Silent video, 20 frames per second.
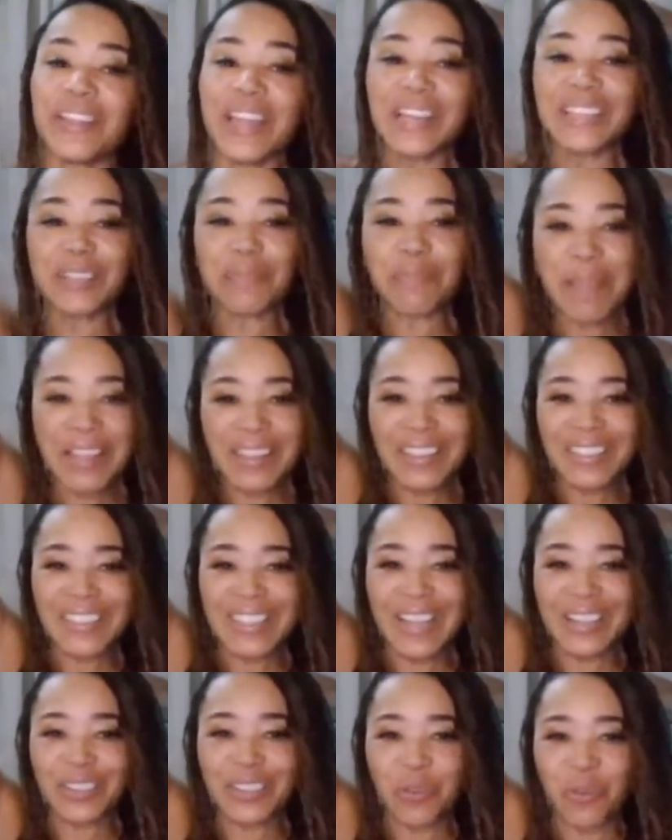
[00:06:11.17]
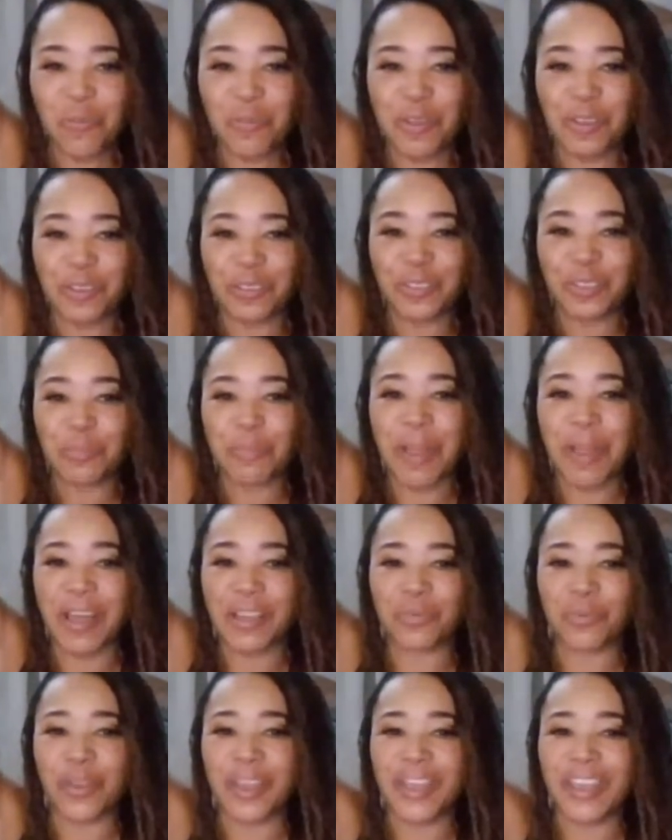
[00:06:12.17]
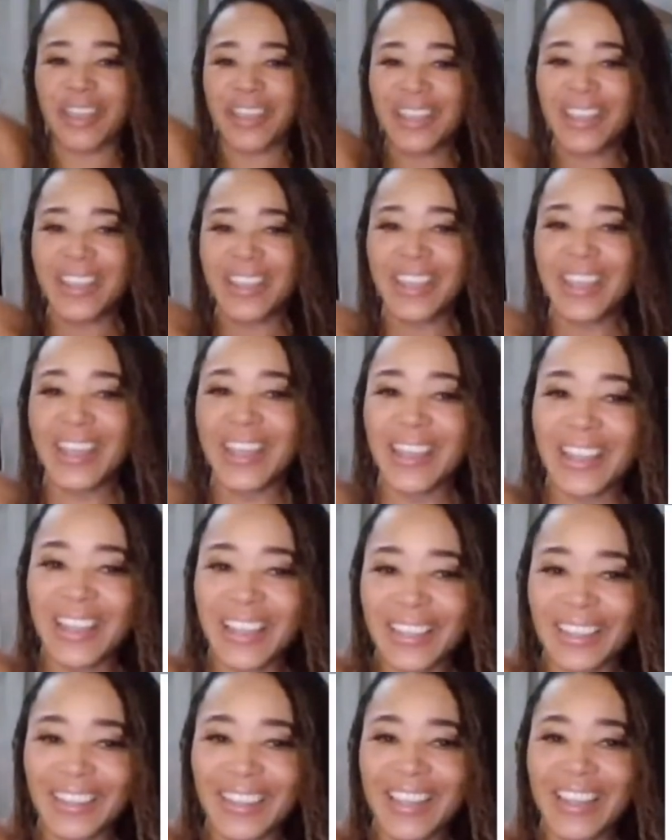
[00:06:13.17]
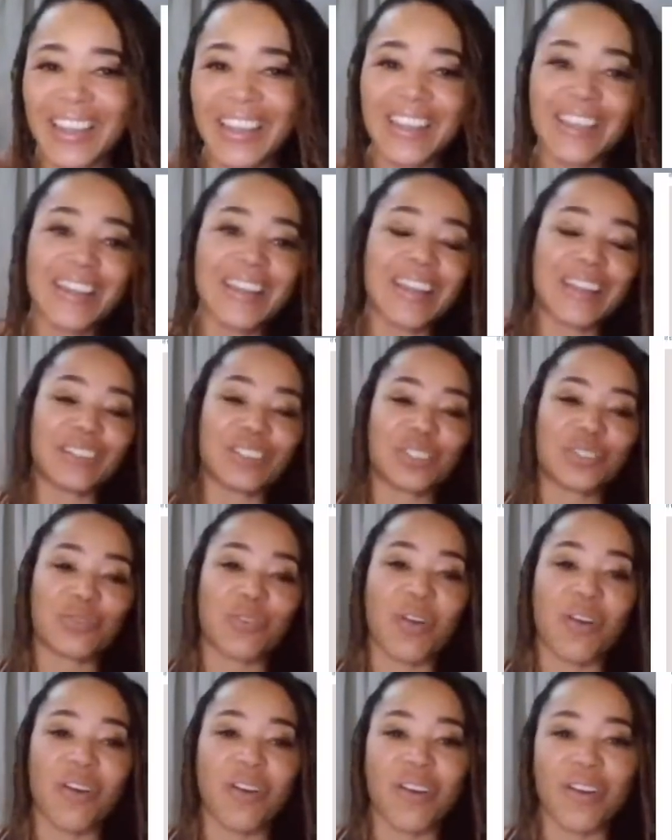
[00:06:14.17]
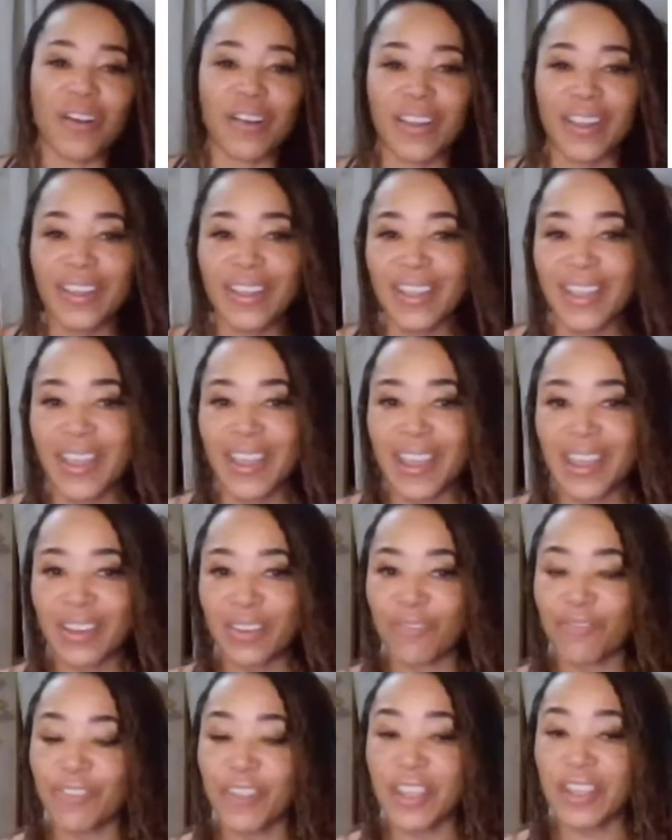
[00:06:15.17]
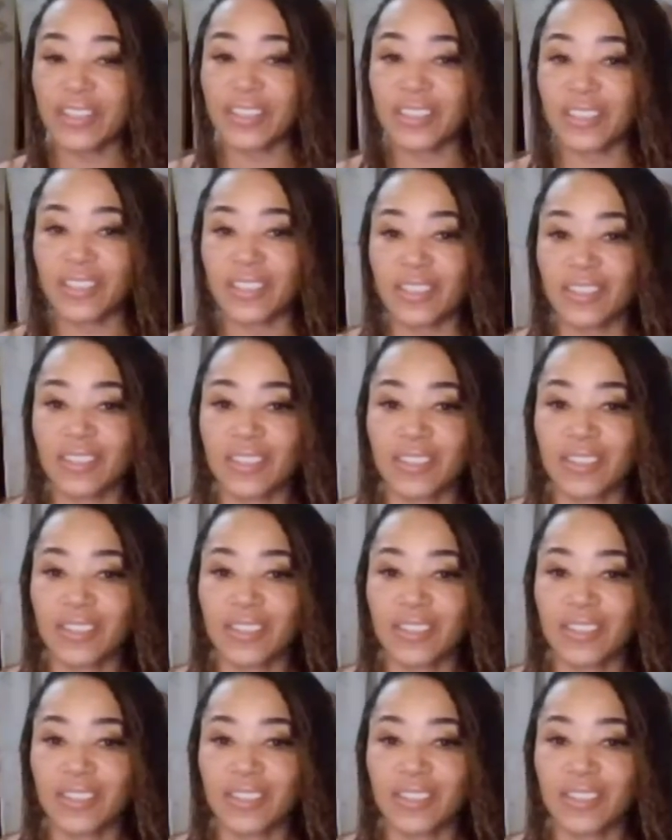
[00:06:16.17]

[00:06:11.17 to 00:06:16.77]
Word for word: let's make the sex hormones pathway and get lean and strong and fit?